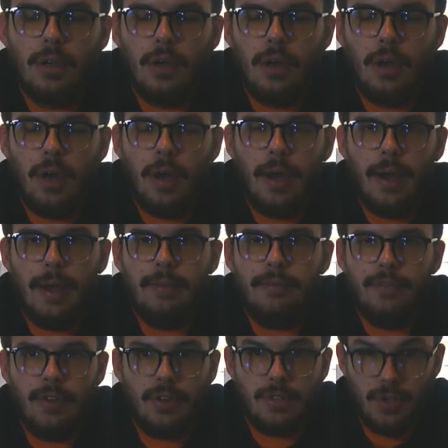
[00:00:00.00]
Alright,
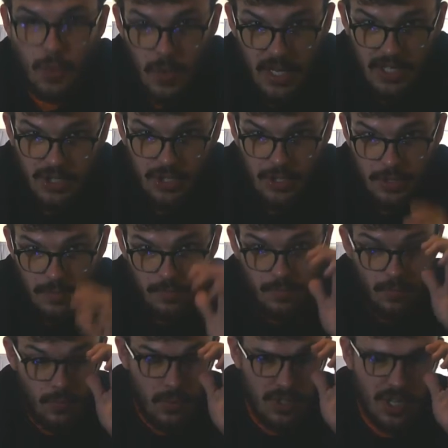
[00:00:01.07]
first question,
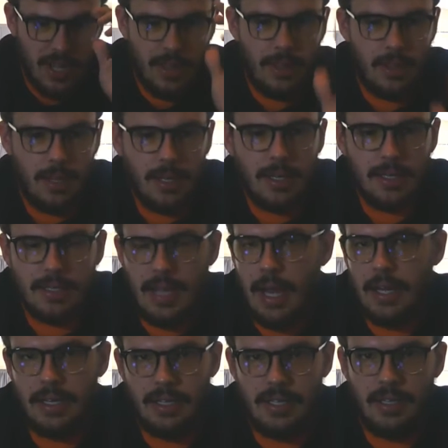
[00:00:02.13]
which I think has
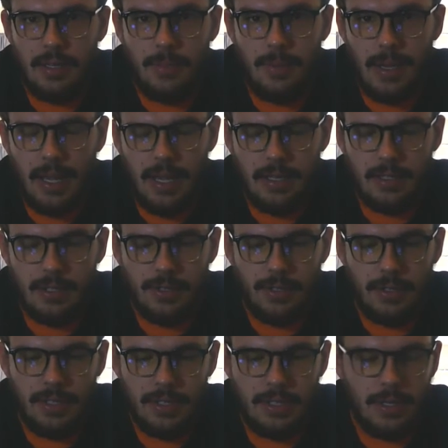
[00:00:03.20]
honestly been
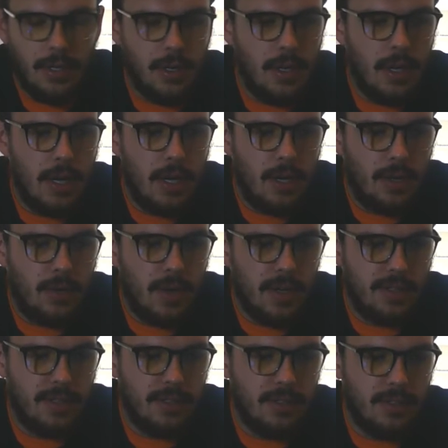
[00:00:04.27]
answered. These are
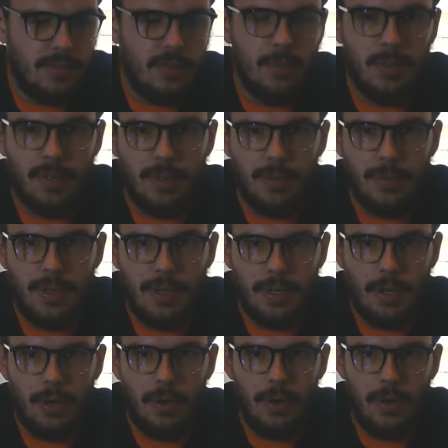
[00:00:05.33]
questions from a little bit
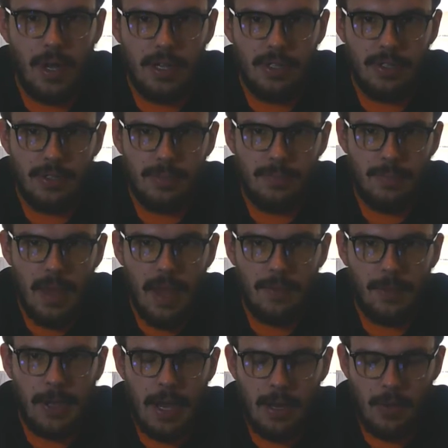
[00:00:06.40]
ago. I just
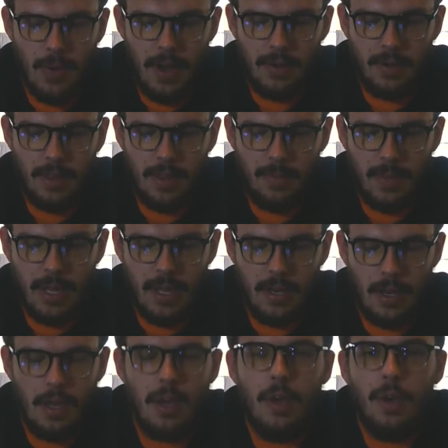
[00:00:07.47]
haven't got around to them yet.
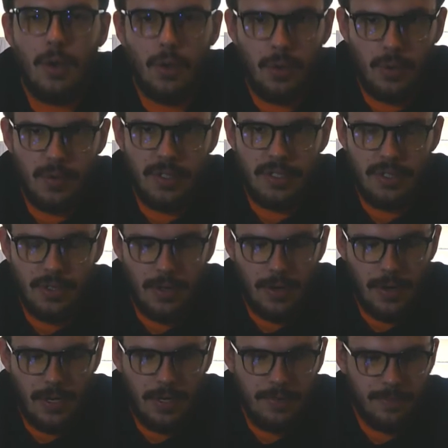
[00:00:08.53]
Who is
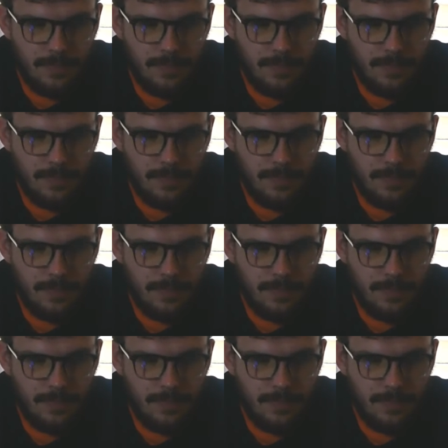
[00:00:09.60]
Zuri?